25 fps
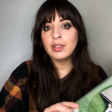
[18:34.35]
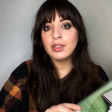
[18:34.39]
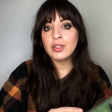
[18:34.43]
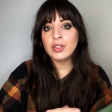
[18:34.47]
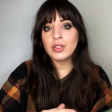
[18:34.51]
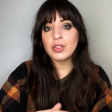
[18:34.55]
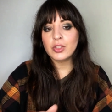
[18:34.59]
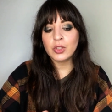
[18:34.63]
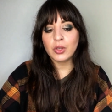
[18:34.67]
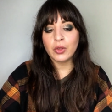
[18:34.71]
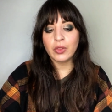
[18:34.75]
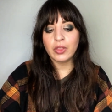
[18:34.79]

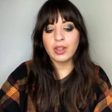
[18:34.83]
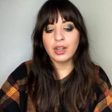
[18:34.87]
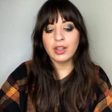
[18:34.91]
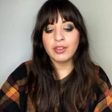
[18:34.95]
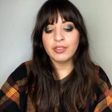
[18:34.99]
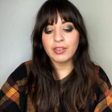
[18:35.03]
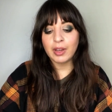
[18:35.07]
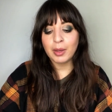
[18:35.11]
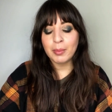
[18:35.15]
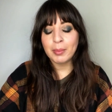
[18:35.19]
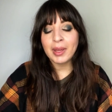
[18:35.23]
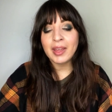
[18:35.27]
So that
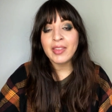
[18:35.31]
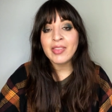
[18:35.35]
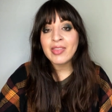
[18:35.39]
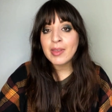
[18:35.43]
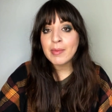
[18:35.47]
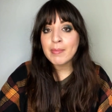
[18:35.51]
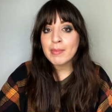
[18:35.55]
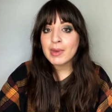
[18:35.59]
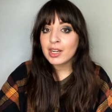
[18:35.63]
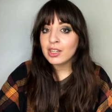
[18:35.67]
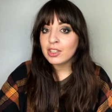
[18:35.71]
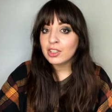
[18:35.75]
if I'm in the
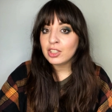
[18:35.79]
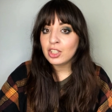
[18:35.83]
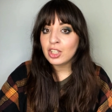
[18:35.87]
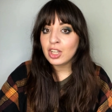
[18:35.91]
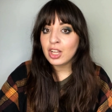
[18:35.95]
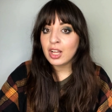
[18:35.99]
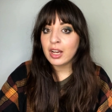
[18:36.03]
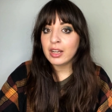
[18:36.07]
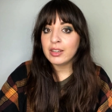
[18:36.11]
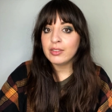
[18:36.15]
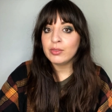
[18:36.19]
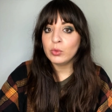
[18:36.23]
middle
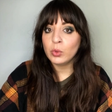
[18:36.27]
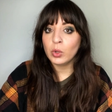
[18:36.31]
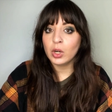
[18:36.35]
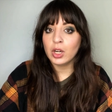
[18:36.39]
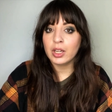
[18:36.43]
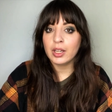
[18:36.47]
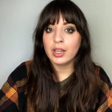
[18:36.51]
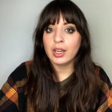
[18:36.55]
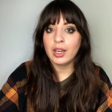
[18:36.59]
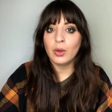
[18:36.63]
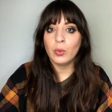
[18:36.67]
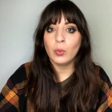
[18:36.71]
of
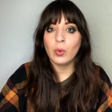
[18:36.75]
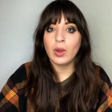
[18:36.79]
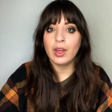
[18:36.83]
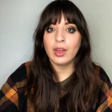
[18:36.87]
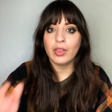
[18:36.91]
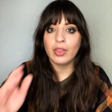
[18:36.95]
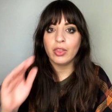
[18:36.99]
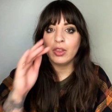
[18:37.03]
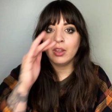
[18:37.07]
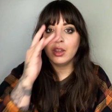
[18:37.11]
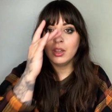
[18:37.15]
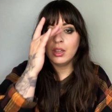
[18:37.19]
working
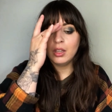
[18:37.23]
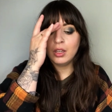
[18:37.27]
with